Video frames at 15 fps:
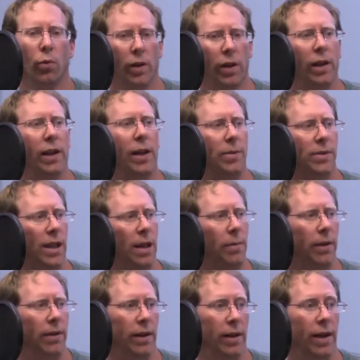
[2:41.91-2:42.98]
really upset
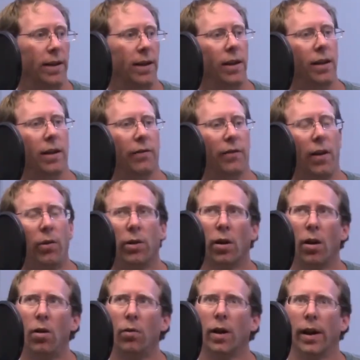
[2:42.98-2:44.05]
about that. And I think, if I
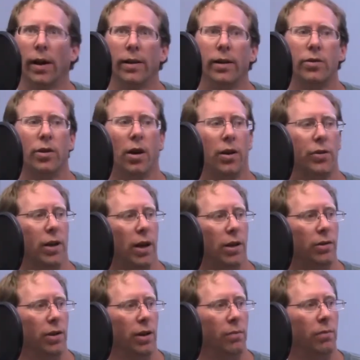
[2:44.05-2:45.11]
recall right, I think Josh
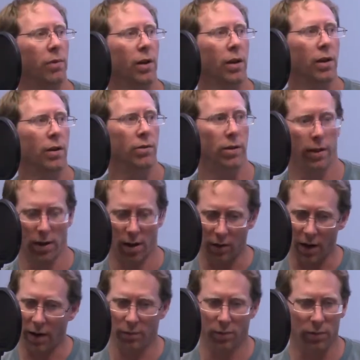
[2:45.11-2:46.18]
actually was like, "All
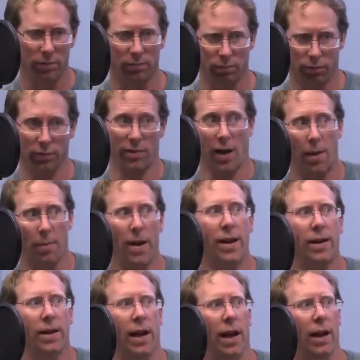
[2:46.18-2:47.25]
right, we'll stop
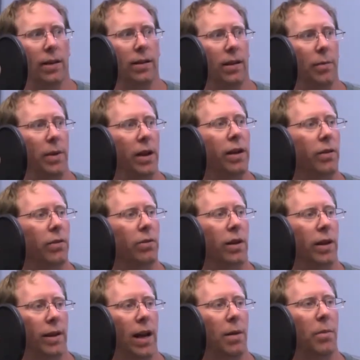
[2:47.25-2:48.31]
making that." I mean, it
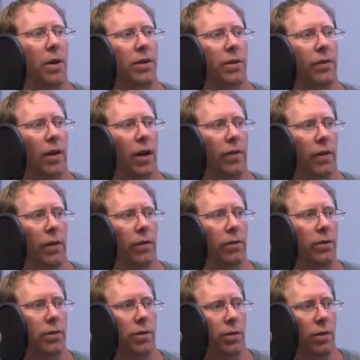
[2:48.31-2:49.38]
created that much of
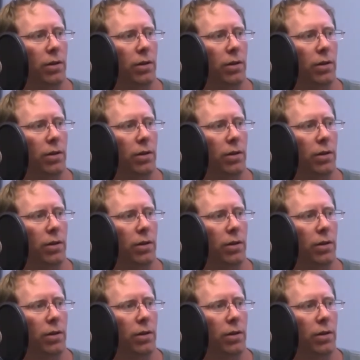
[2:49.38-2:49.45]
a